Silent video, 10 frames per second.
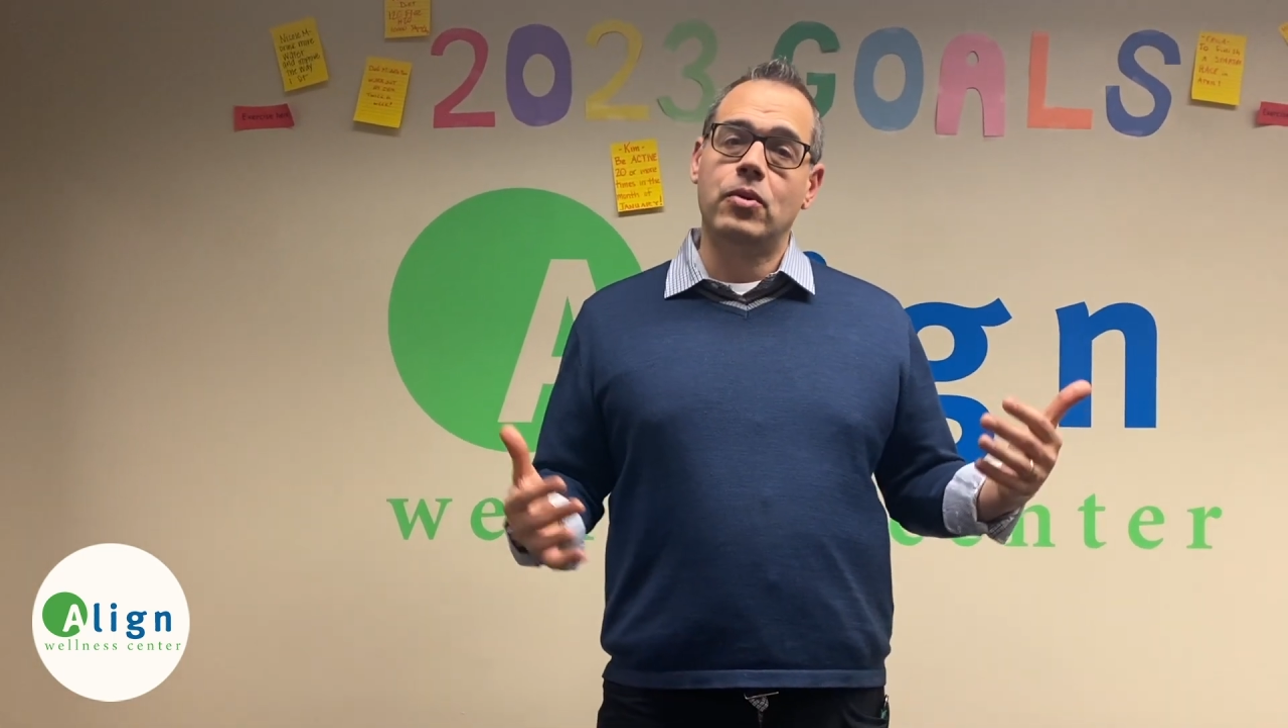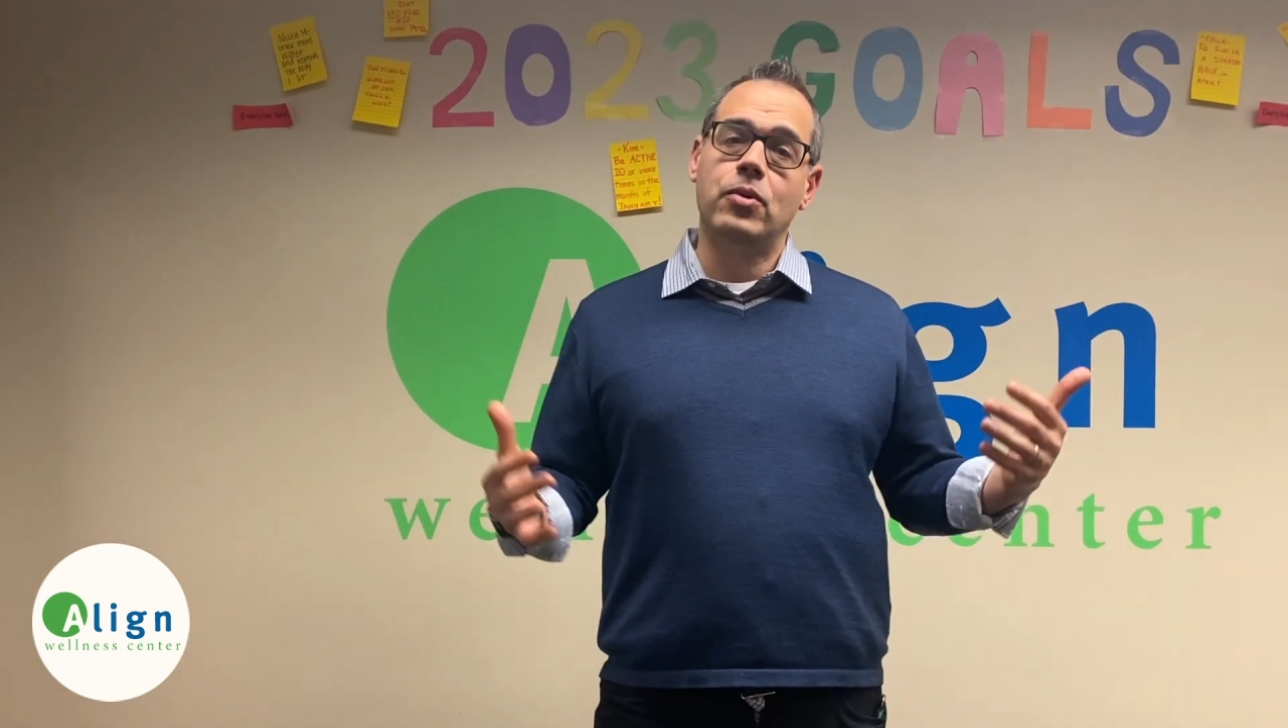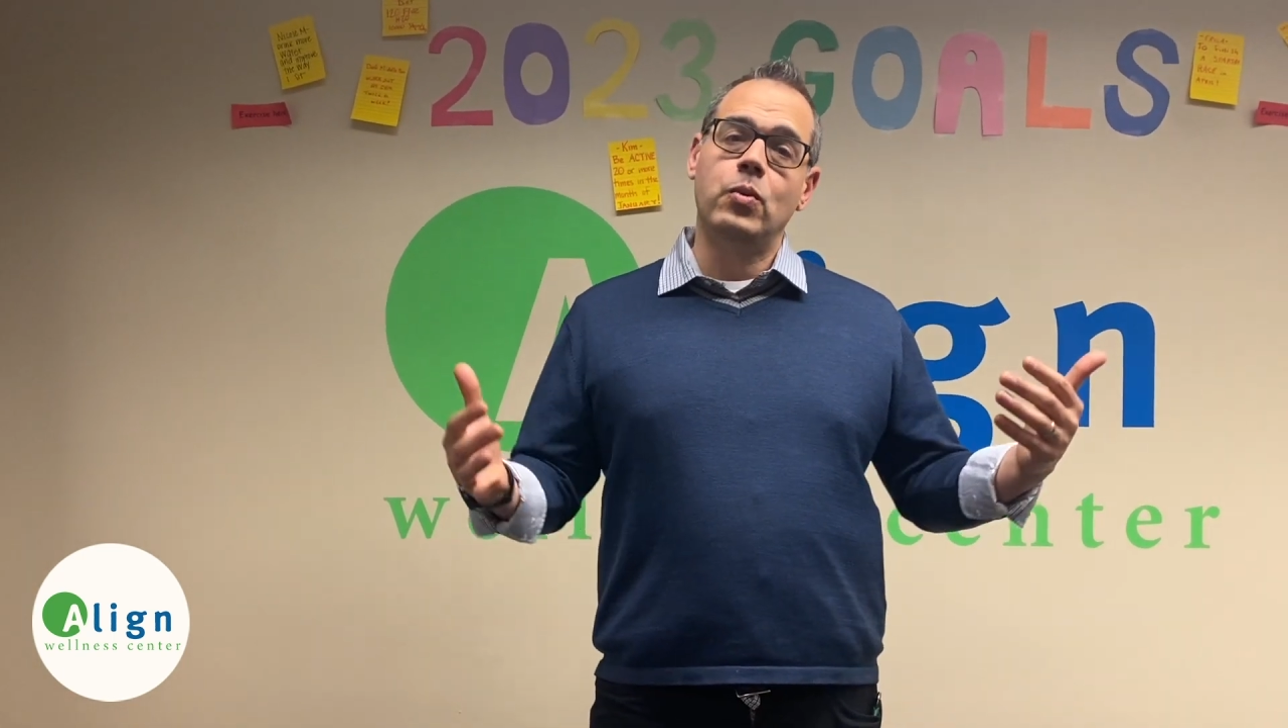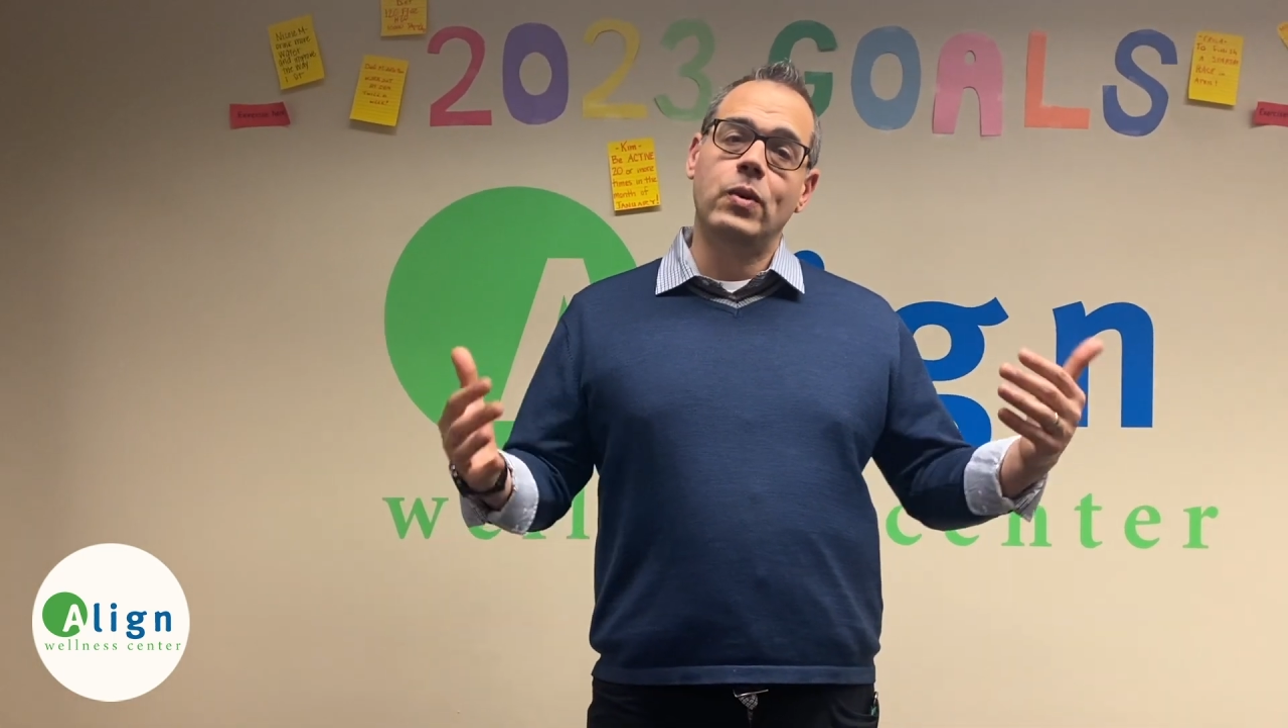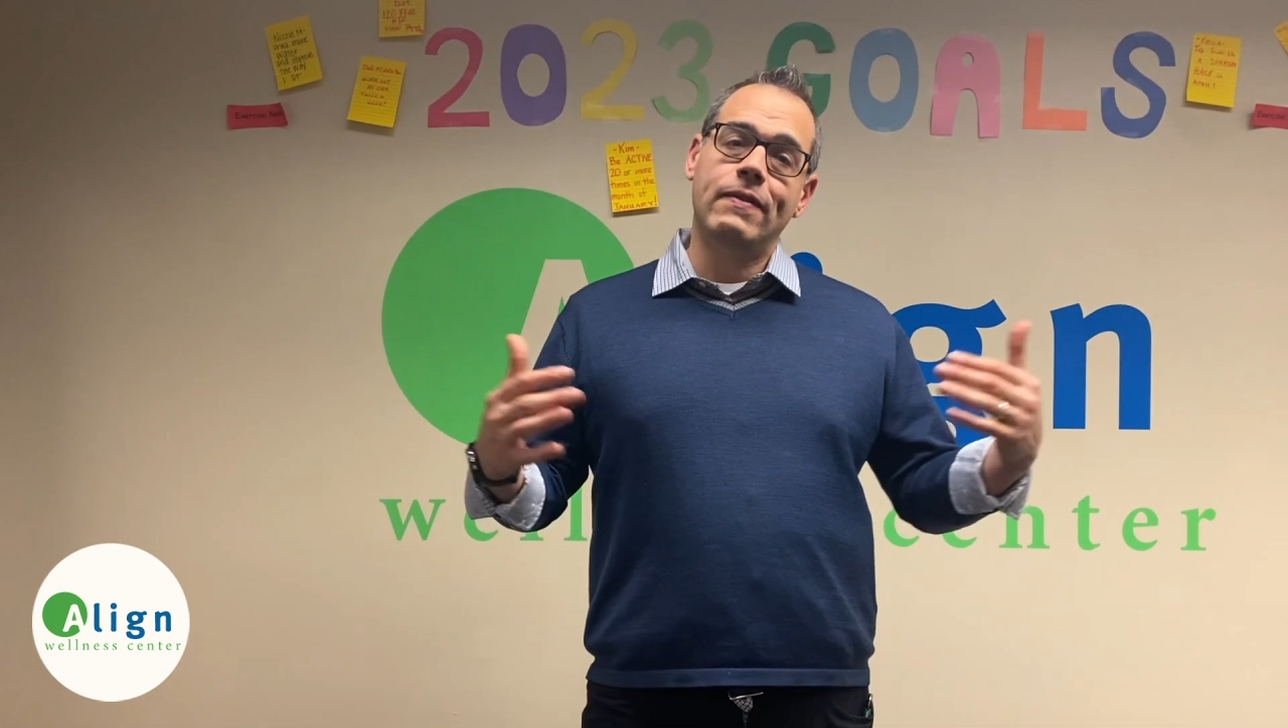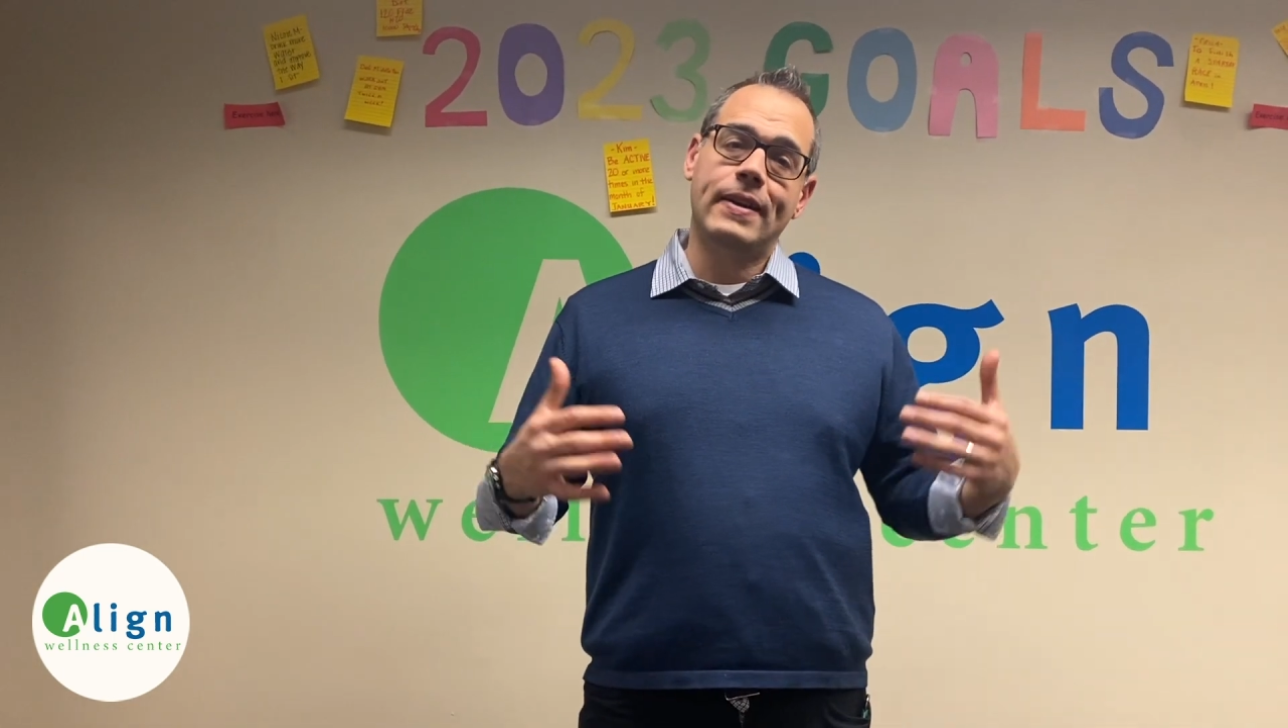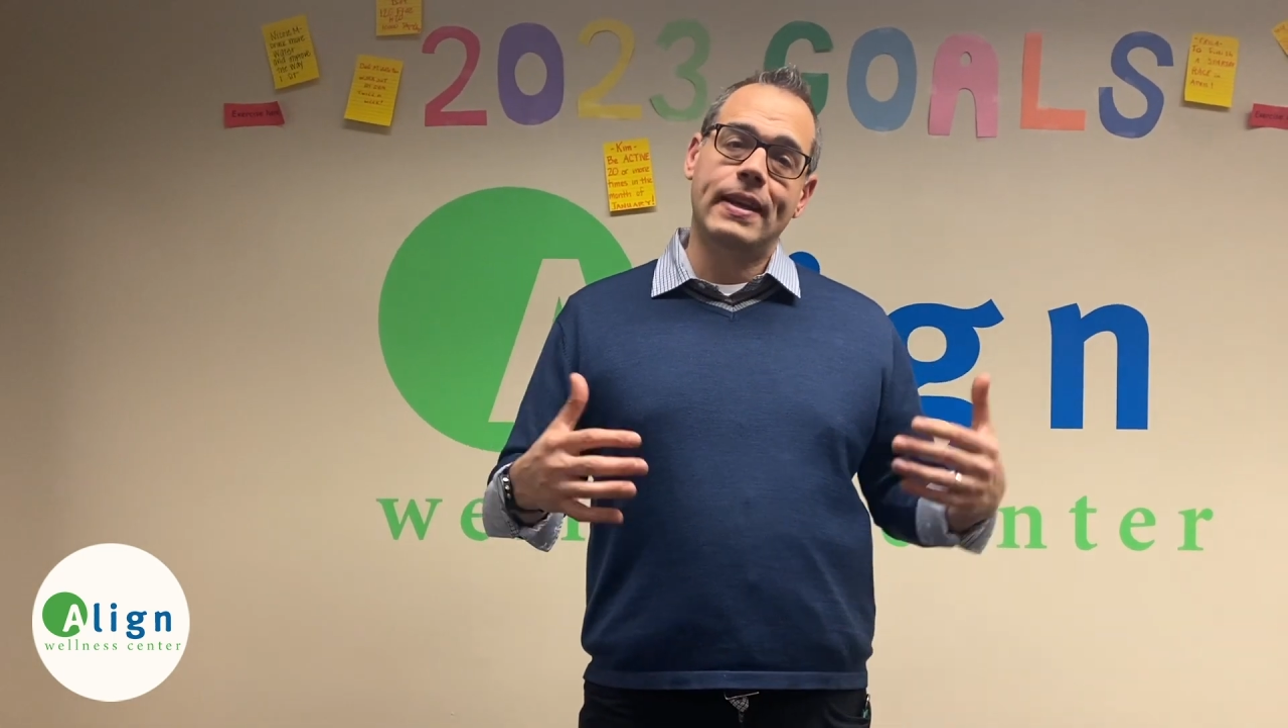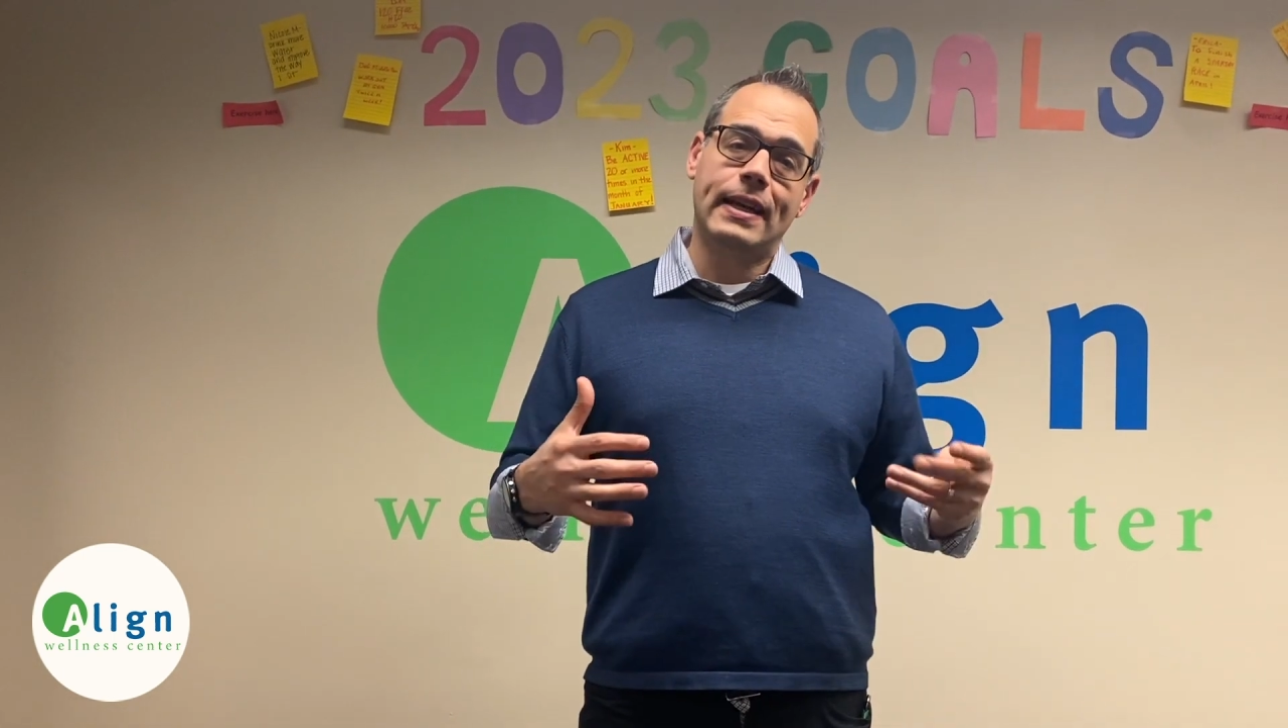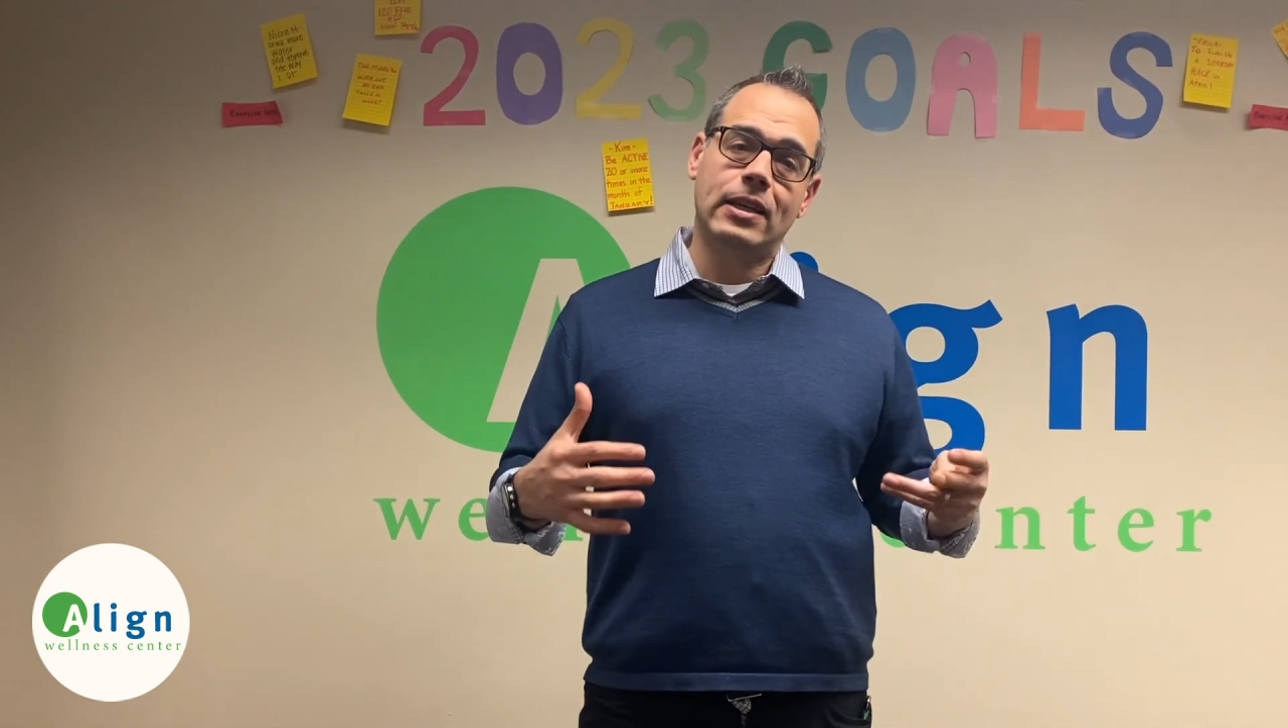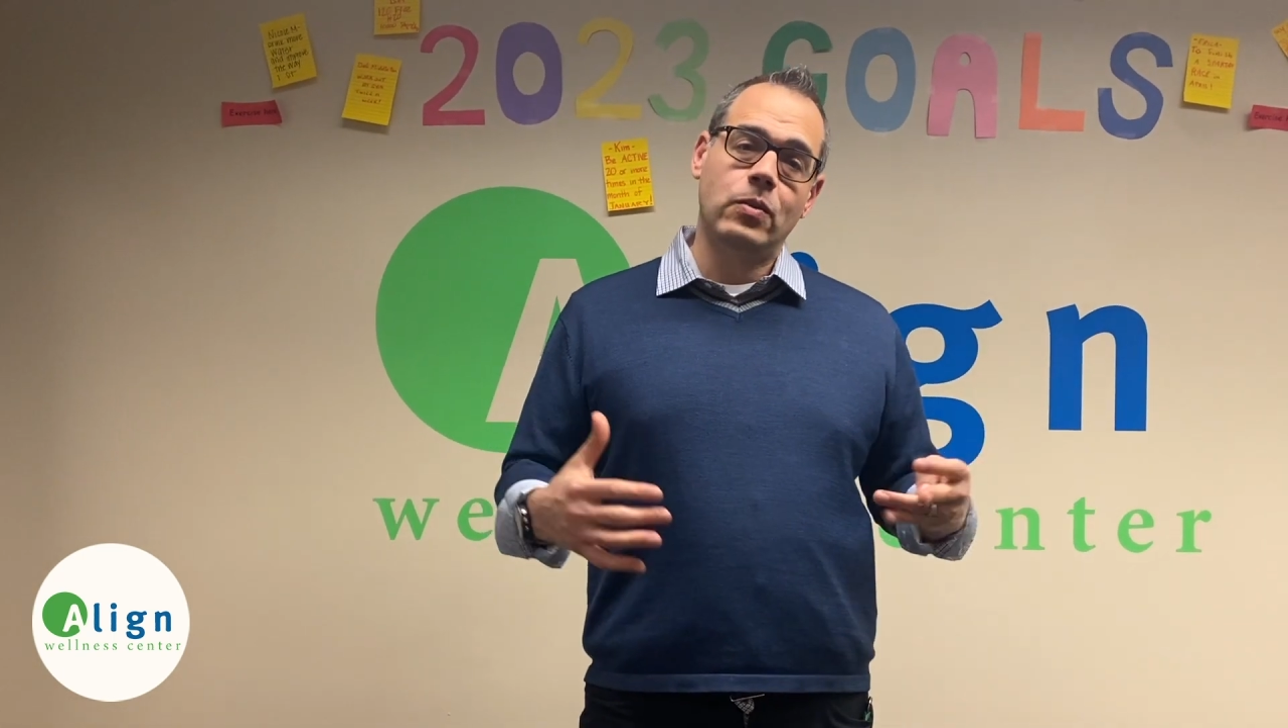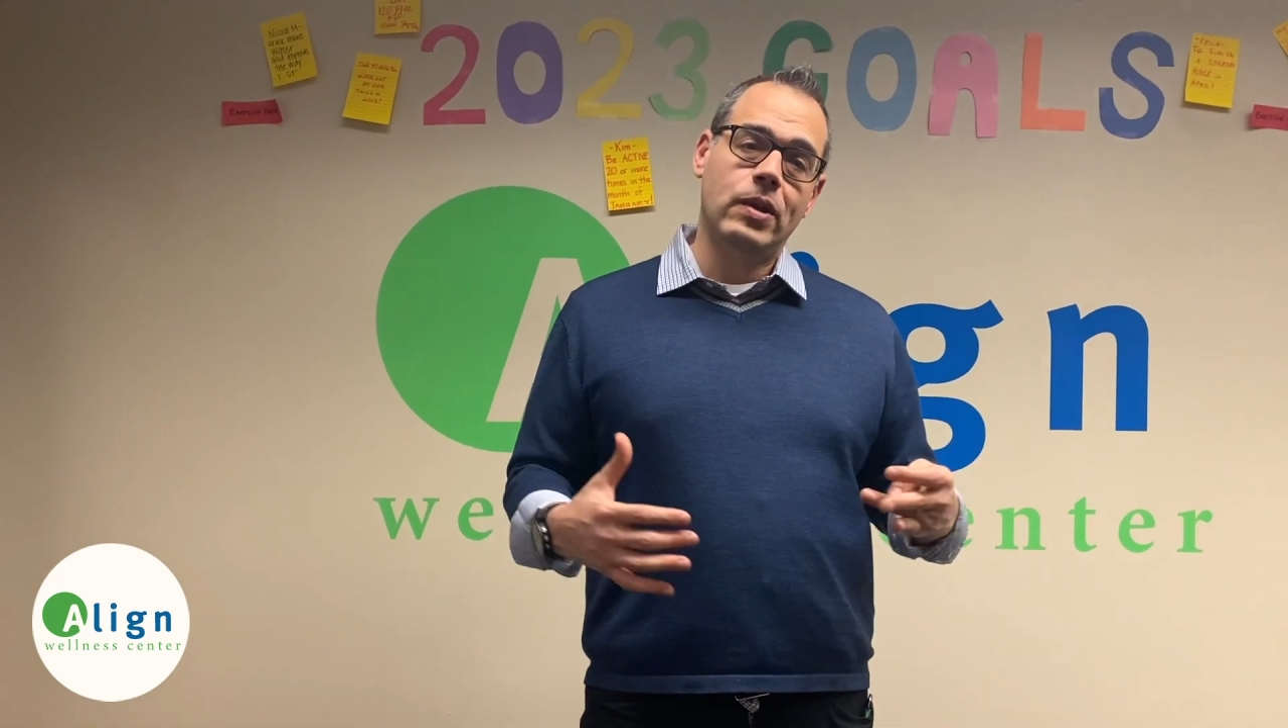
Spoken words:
who we've connected